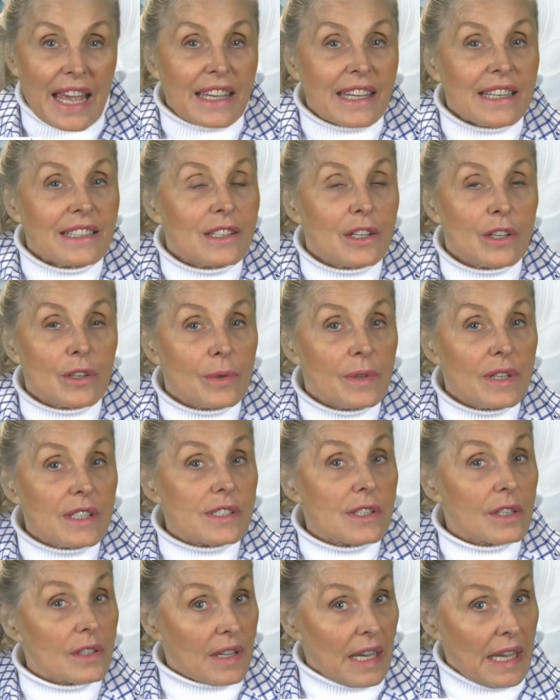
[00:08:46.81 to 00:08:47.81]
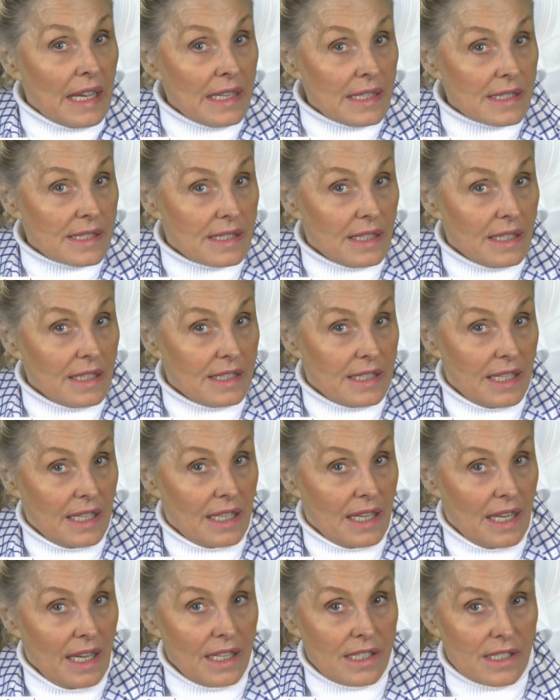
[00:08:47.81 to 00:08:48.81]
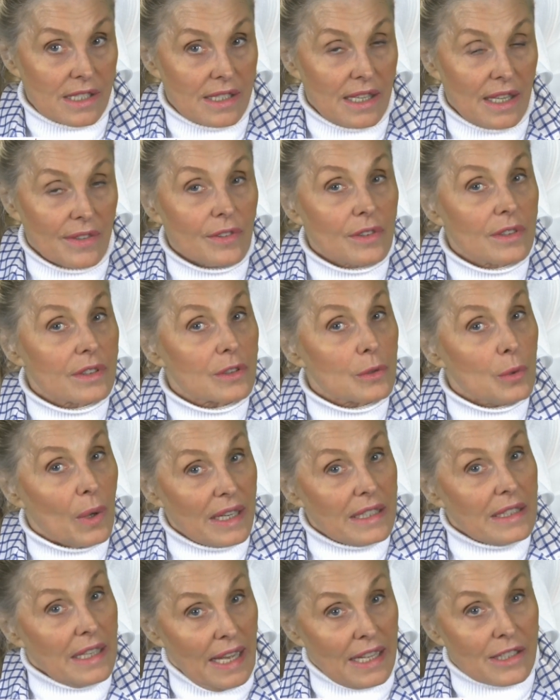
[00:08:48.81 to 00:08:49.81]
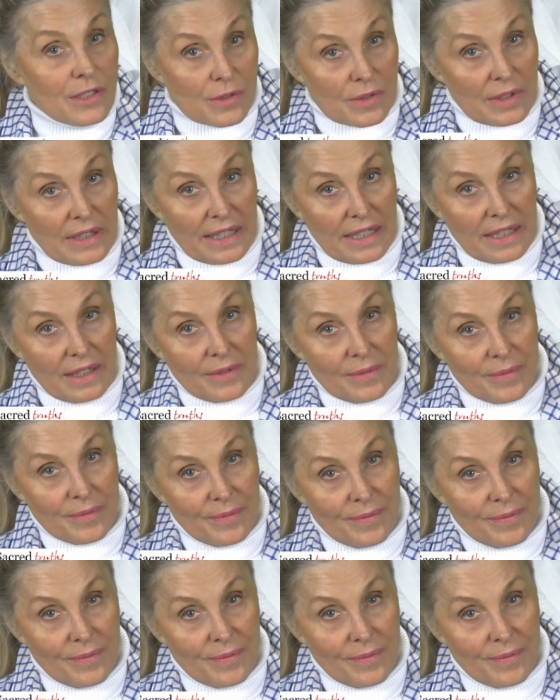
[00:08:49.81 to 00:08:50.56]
can increase your ACTH levels quite naturally.